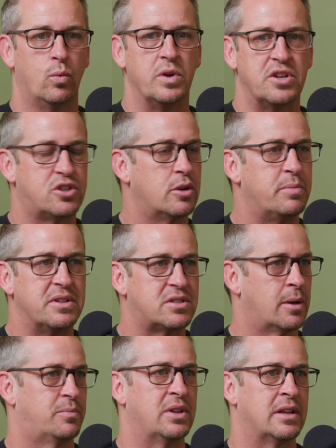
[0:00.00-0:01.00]
we should be
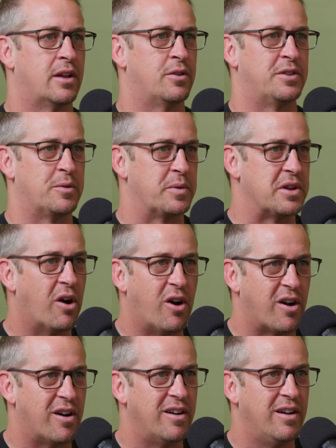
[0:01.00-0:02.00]
something other than we
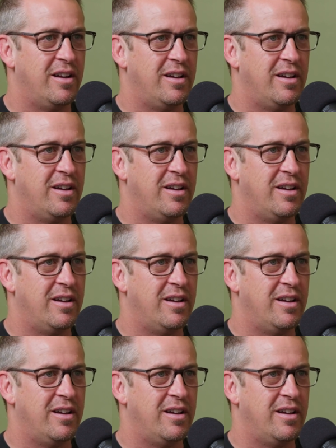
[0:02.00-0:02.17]
are?